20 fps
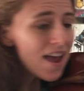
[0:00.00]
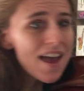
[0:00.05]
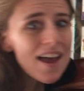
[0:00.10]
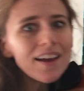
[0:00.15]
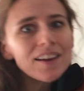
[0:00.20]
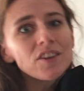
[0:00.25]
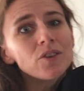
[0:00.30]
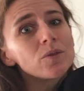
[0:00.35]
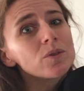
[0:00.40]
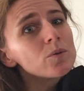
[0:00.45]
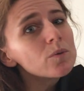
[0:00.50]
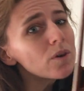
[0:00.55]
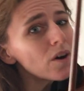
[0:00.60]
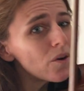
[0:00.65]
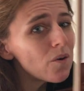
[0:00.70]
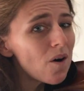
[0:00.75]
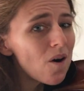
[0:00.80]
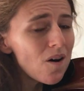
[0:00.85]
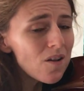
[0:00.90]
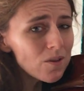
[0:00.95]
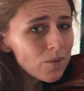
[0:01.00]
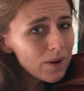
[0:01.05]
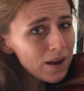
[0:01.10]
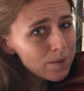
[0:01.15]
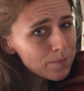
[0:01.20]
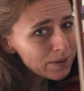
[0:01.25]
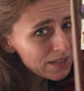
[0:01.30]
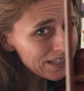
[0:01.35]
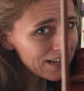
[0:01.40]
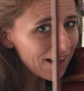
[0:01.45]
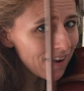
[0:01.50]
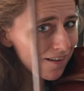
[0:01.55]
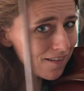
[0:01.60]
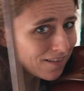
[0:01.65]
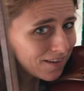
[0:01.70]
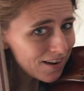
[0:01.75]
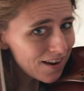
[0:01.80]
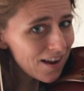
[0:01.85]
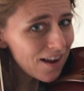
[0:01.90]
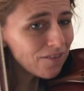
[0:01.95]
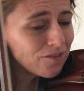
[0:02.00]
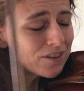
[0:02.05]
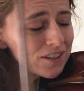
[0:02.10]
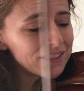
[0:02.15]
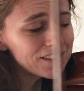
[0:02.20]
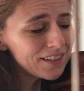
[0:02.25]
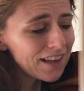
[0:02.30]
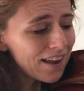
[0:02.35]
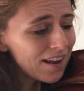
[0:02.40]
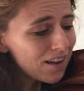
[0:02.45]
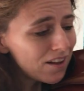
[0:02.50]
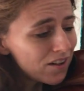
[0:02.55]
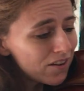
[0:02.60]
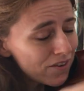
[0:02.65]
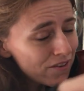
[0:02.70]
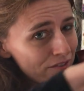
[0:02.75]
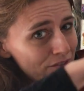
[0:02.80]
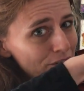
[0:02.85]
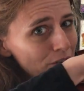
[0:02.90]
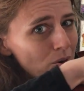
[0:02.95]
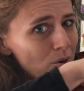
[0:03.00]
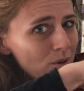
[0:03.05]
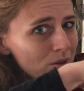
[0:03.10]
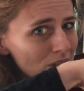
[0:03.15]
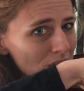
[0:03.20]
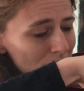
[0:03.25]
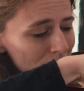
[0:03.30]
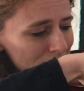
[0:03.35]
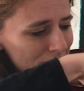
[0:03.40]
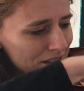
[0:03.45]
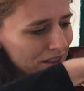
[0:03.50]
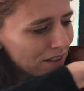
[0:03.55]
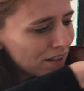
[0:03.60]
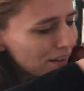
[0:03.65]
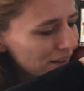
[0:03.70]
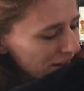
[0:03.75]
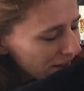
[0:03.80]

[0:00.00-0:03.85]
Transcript: and you would go all the way up and down every scale for whole notes.